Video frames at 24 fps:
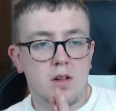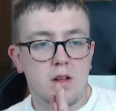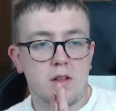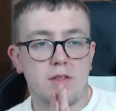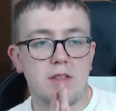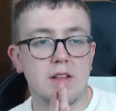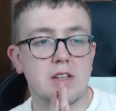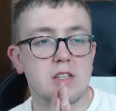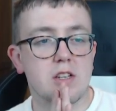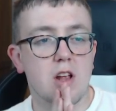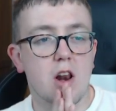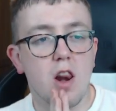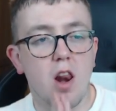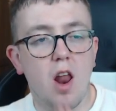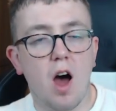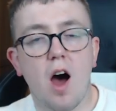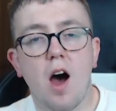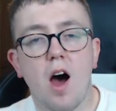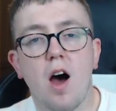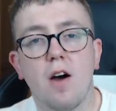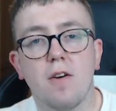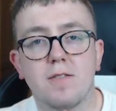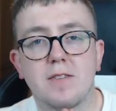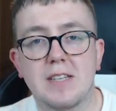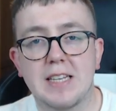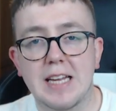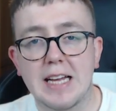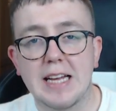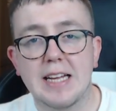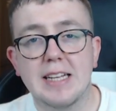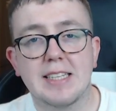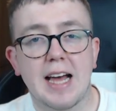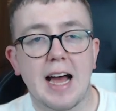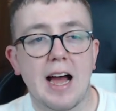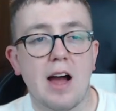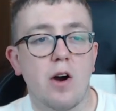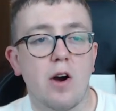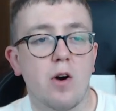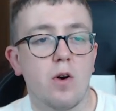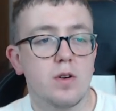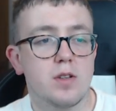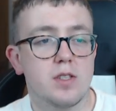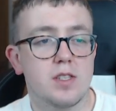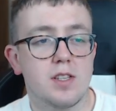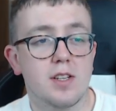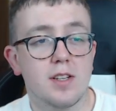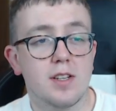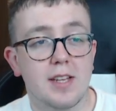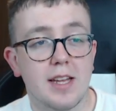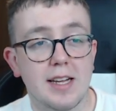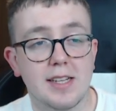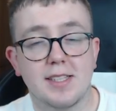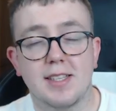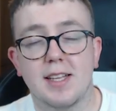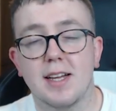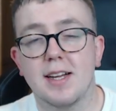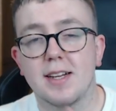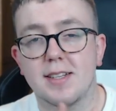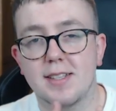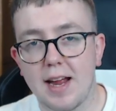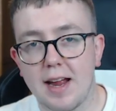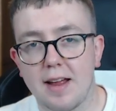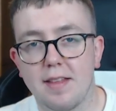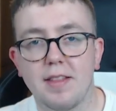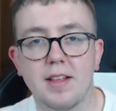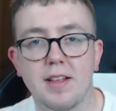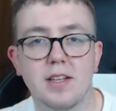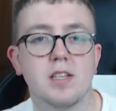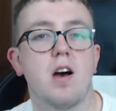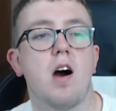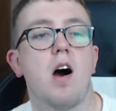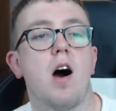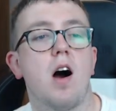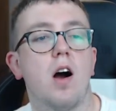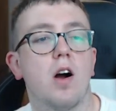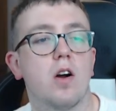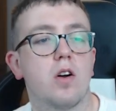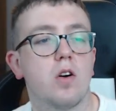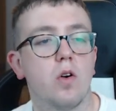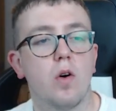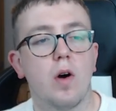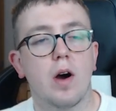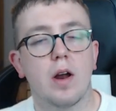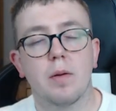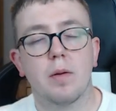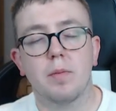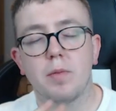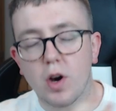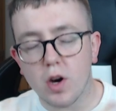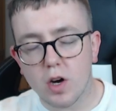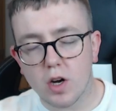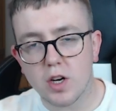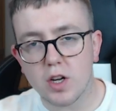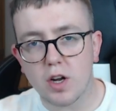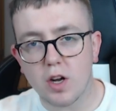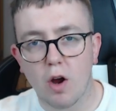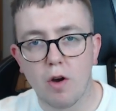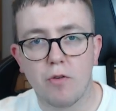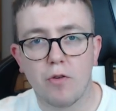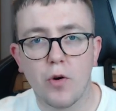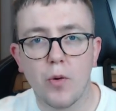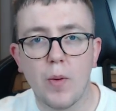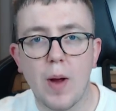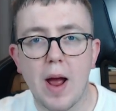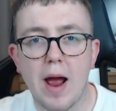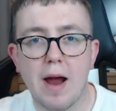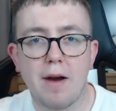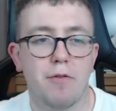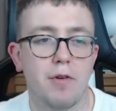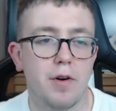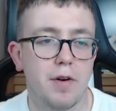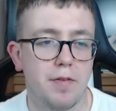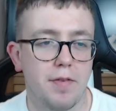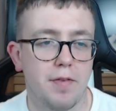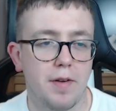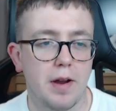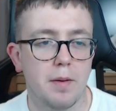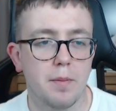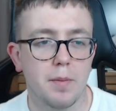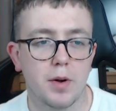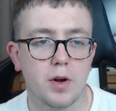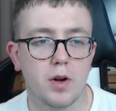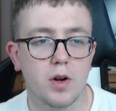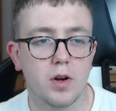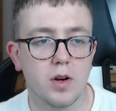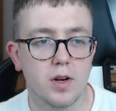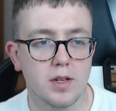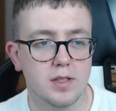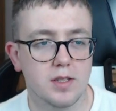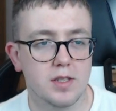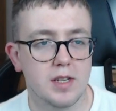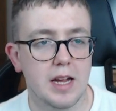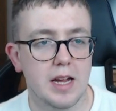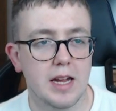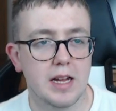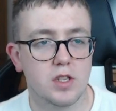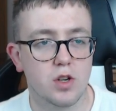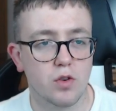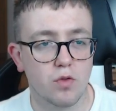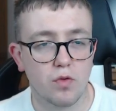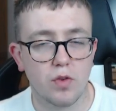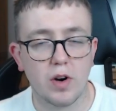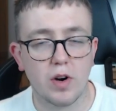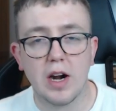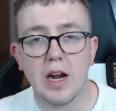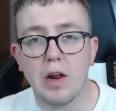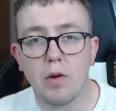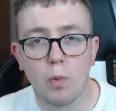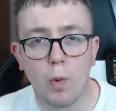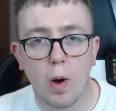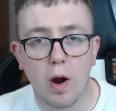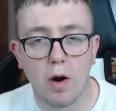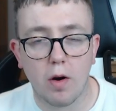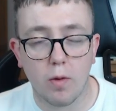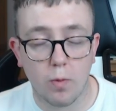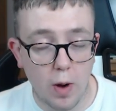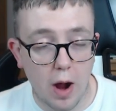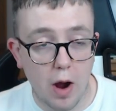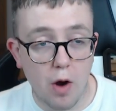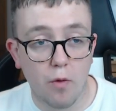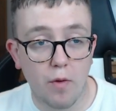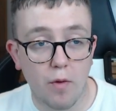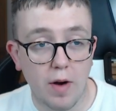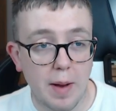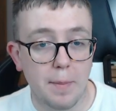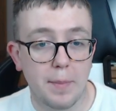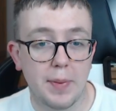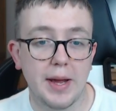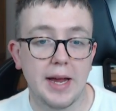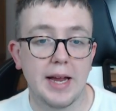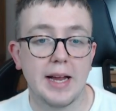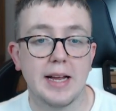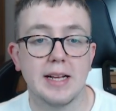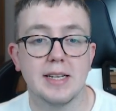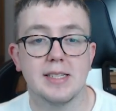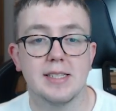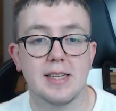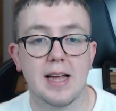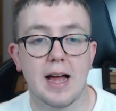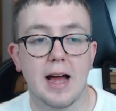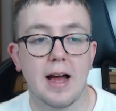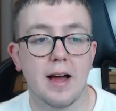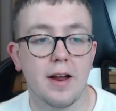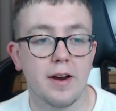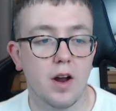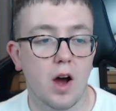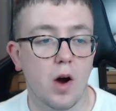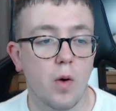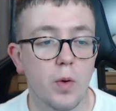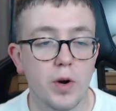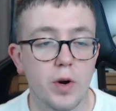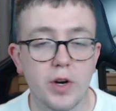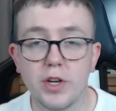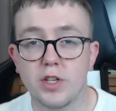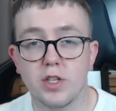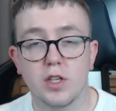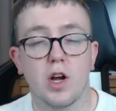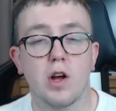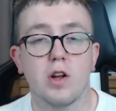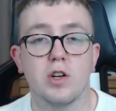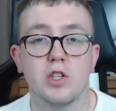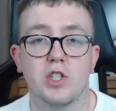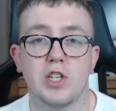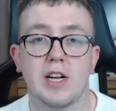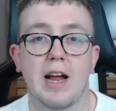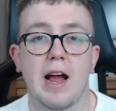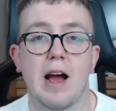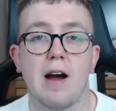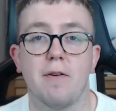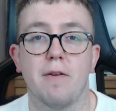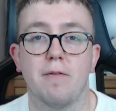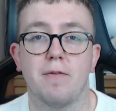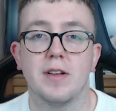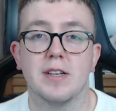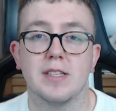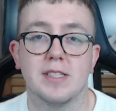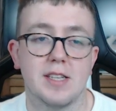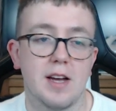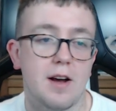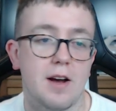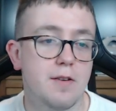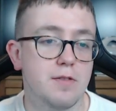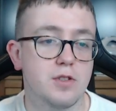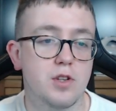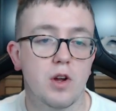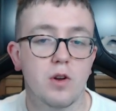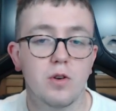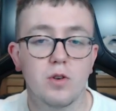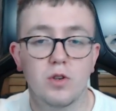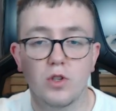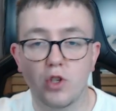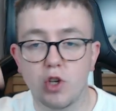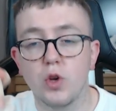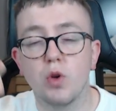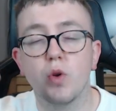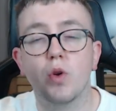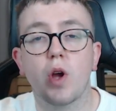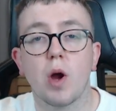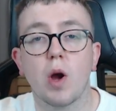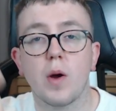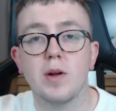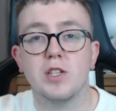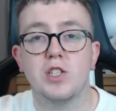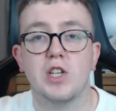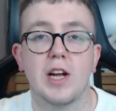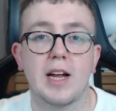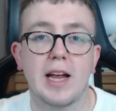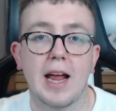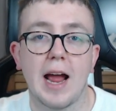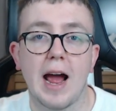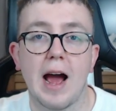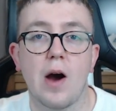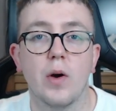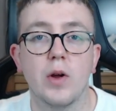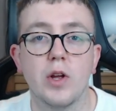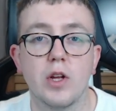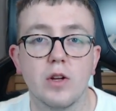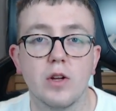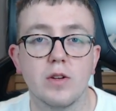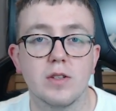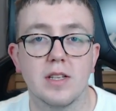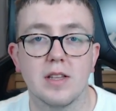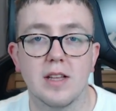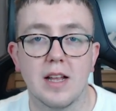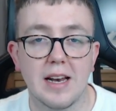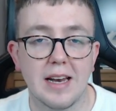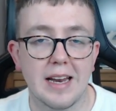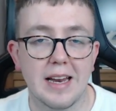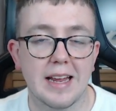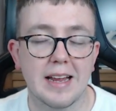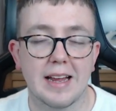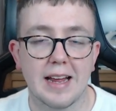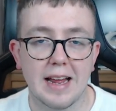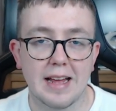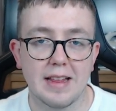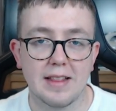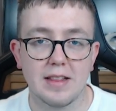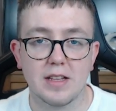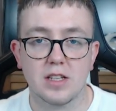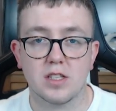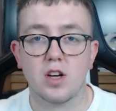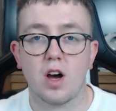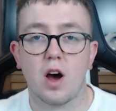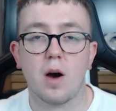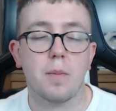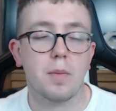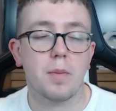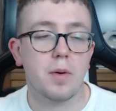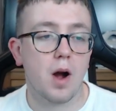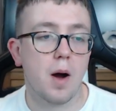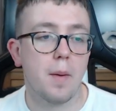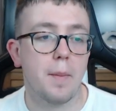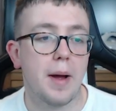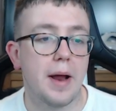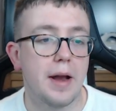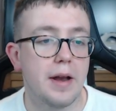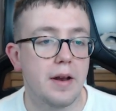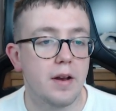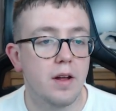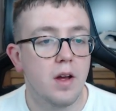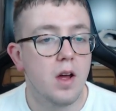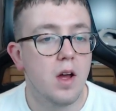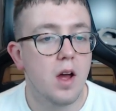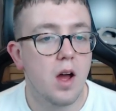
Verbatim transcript: There's a lot of detailed statistics in this article, and I'm not going to go through everything because it's a really well written piece, and I want you to go and check it out for yourself. So, do go and check it out using the link in the top comment.